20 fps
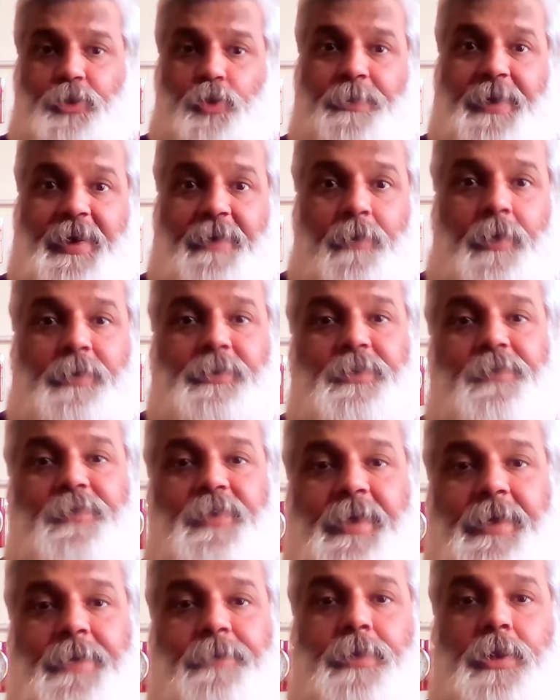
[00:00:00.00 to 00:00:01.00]
You may have lots of
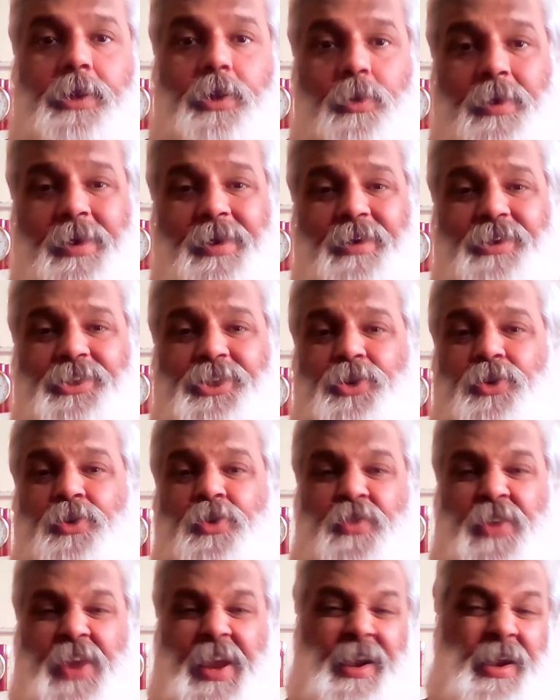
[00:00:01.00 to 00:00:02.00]
time but no energy, you're
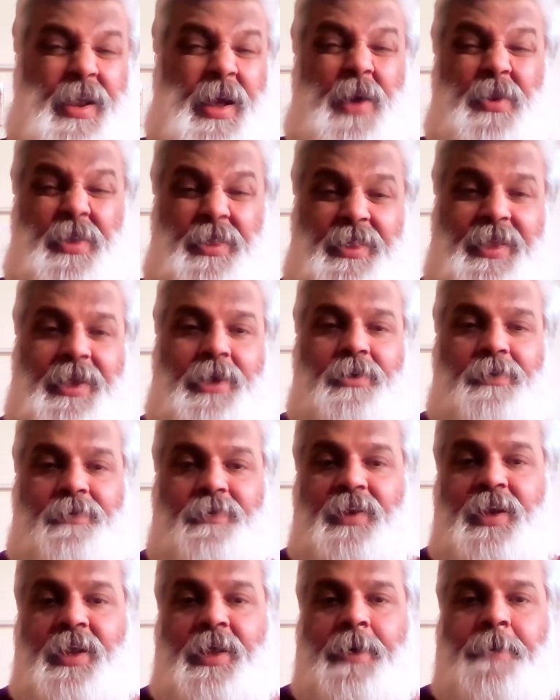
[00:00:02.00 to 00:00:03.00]
drained out at the end of
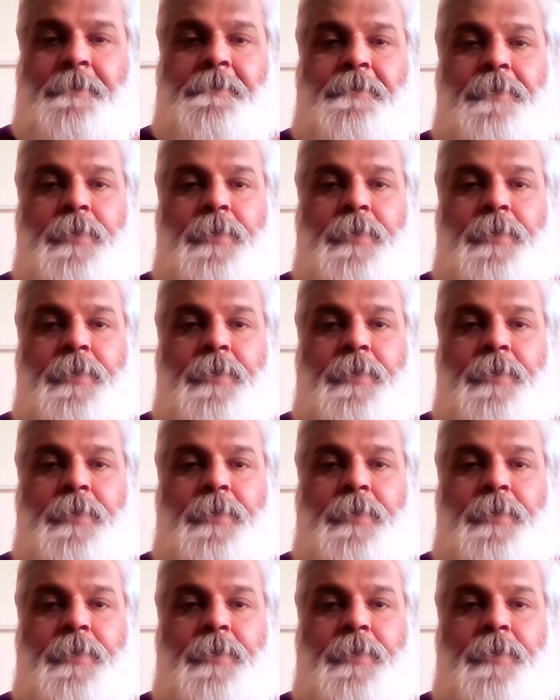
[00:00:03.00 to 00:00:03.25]
the day.